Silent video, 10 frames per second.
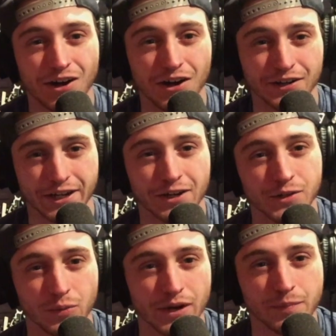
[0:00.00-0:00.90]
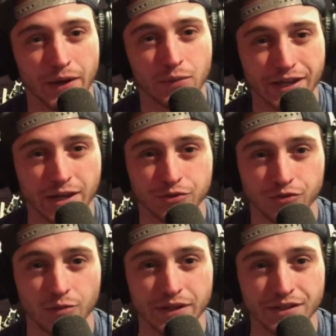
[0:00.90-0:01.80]
on Carry the Weight by We Came as
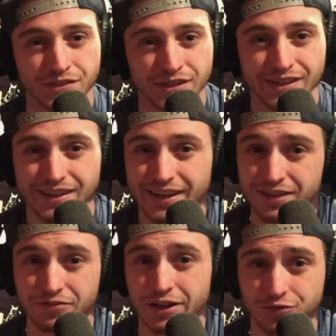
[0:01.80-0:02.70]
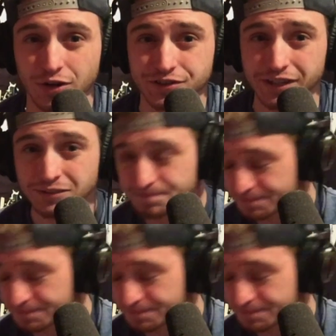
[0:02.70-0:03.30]
Romans, and vice versa.